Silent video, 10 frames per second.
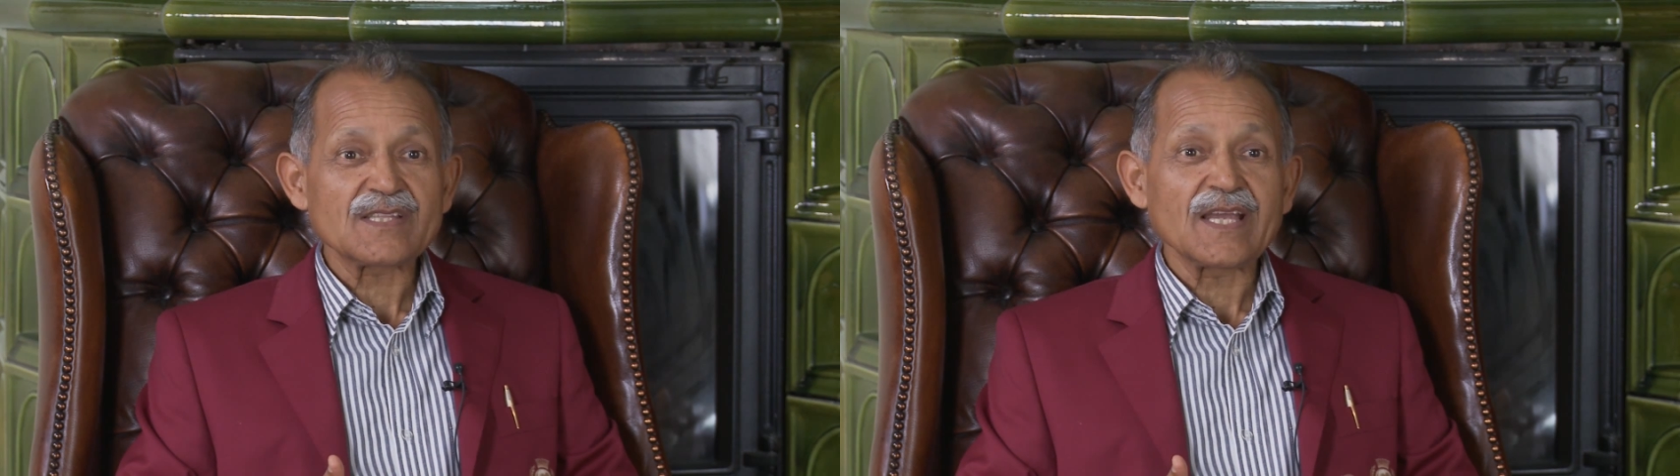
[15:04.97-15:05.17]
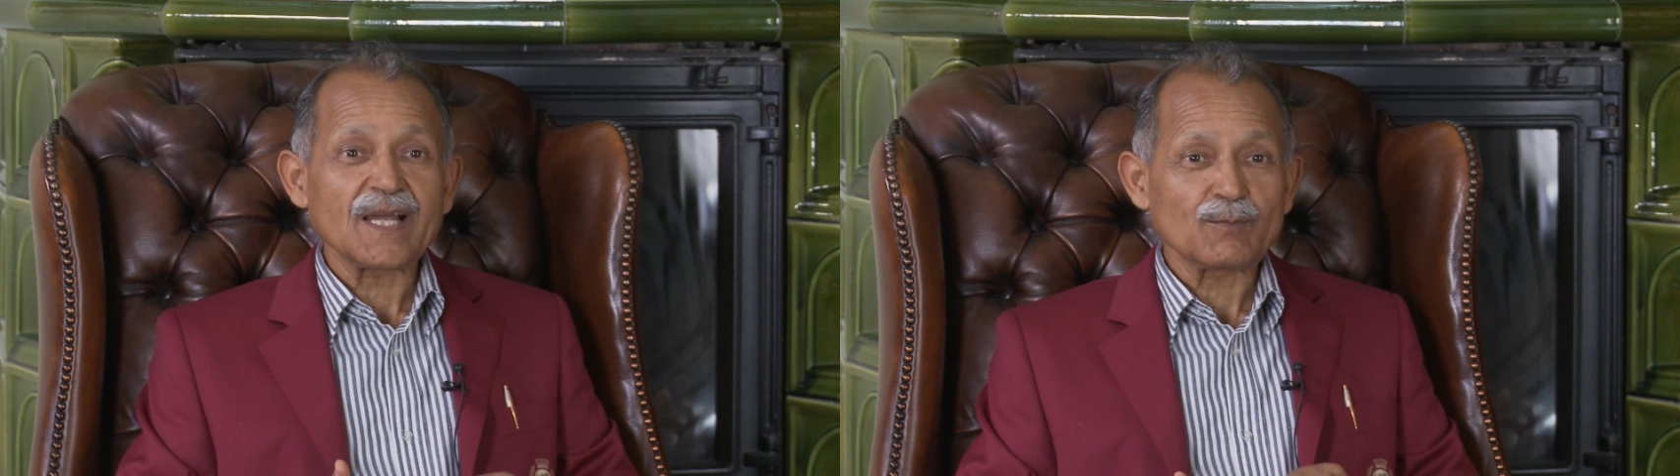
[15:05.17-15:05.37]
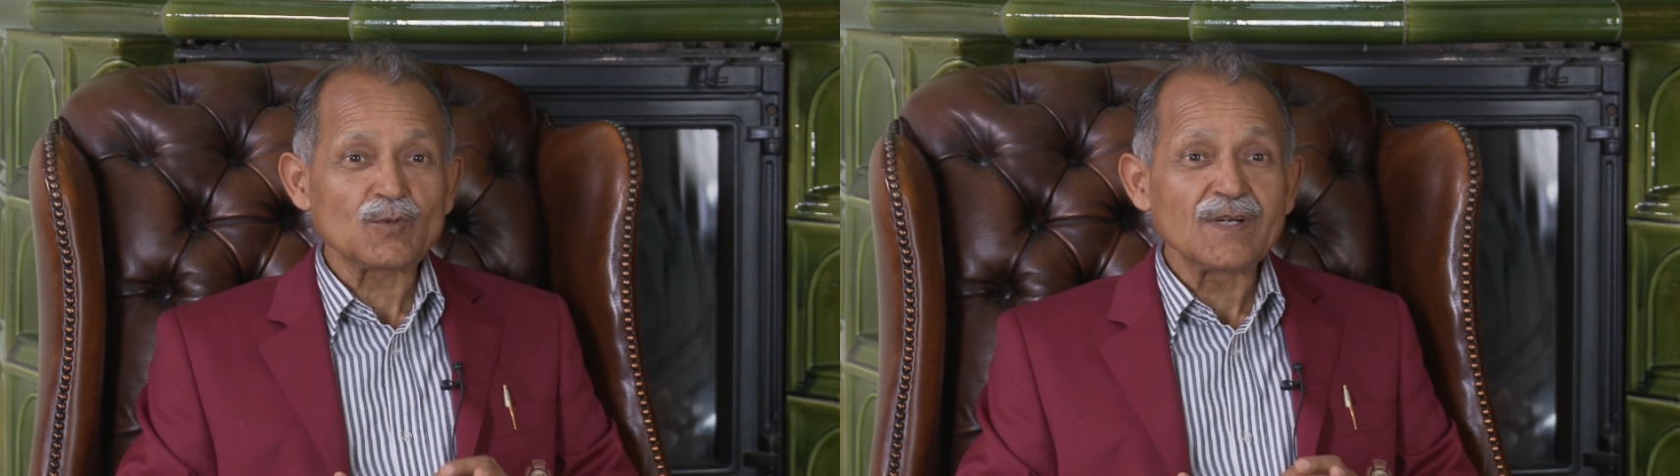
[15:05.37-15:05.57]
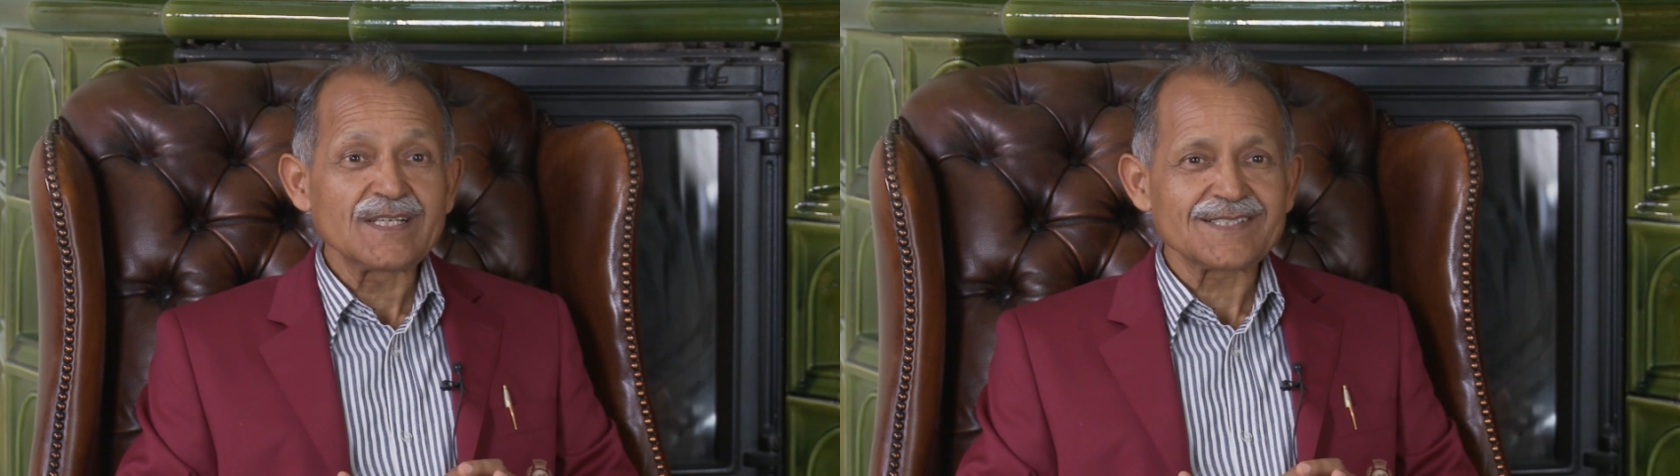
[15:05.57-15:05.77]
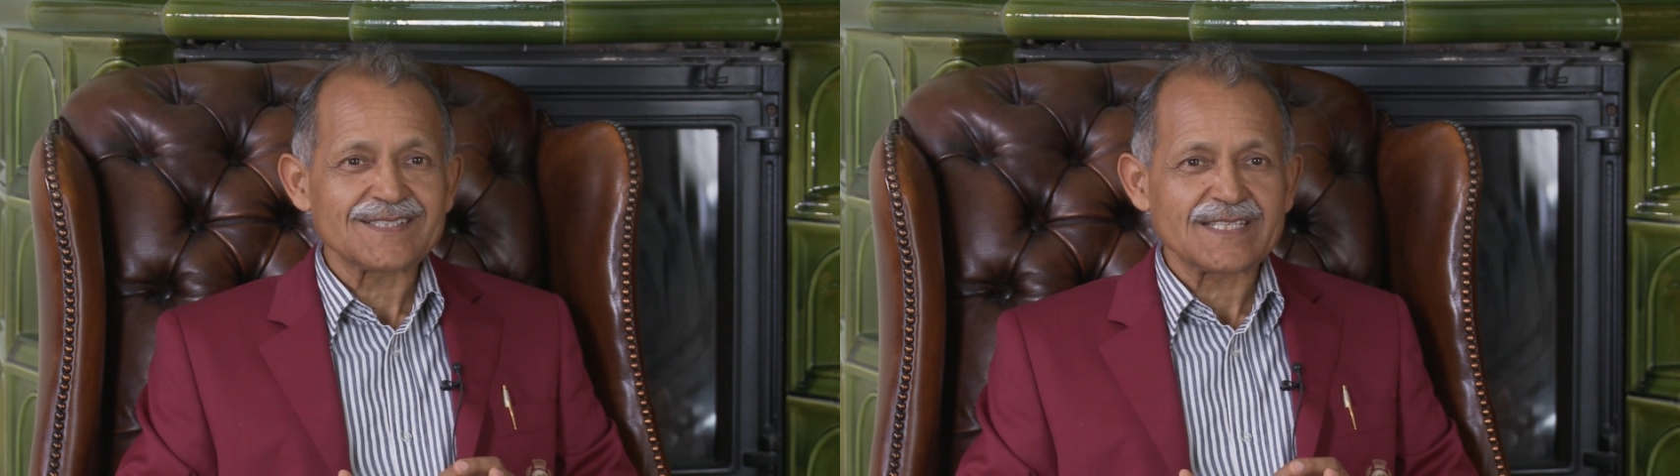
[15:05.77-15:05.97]
they have to
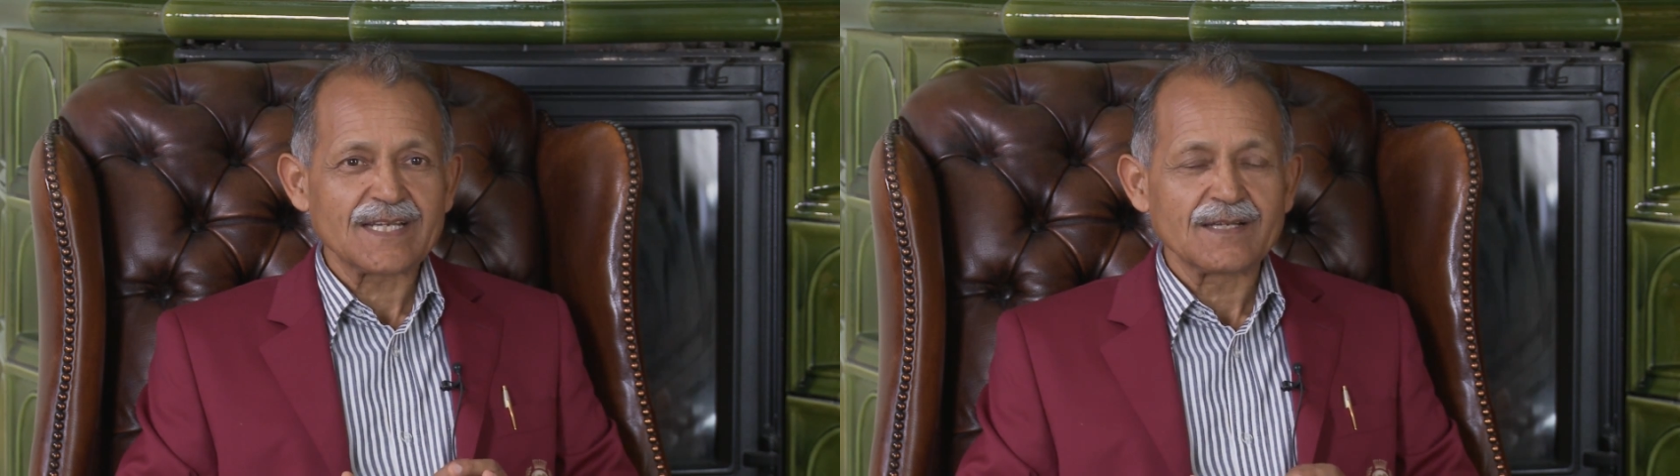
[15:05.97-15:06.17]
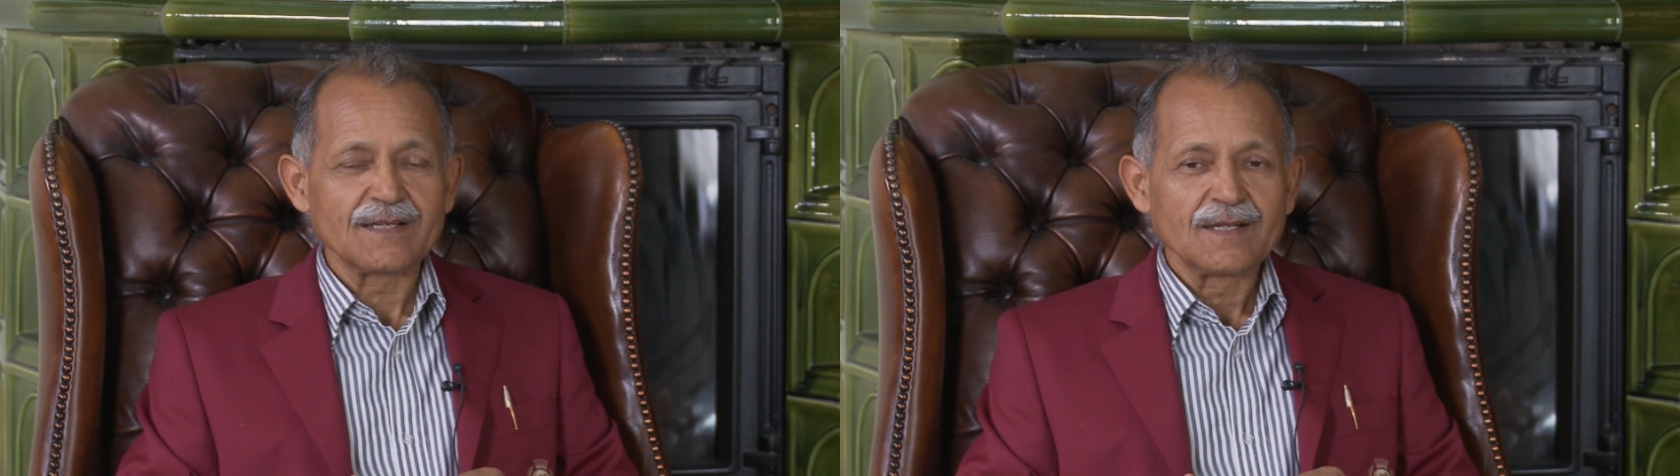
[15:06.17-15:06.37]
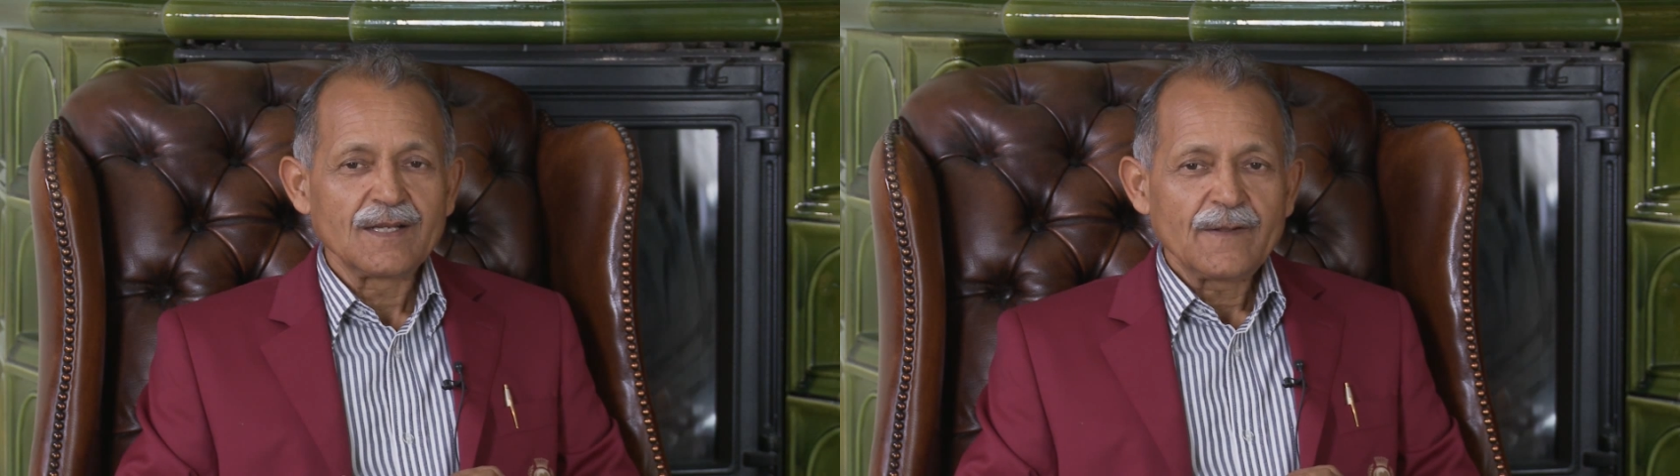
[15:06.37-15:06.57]
understand